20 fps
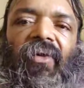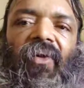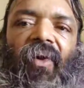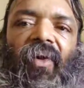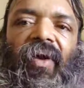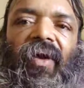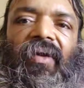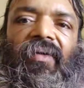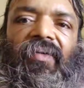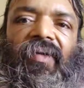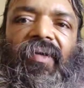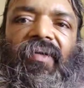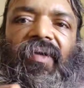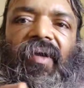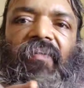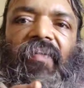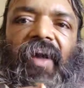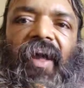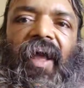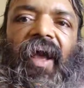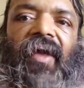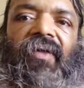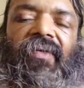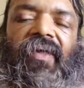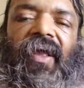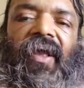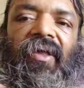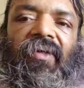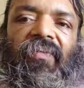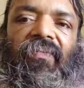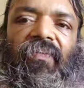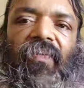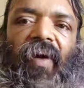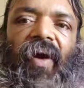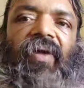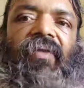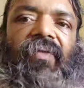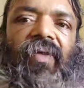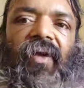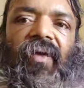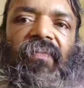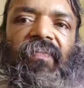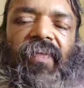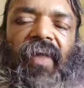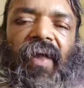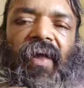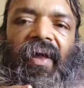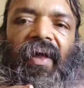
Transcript: coordinate system, x is function.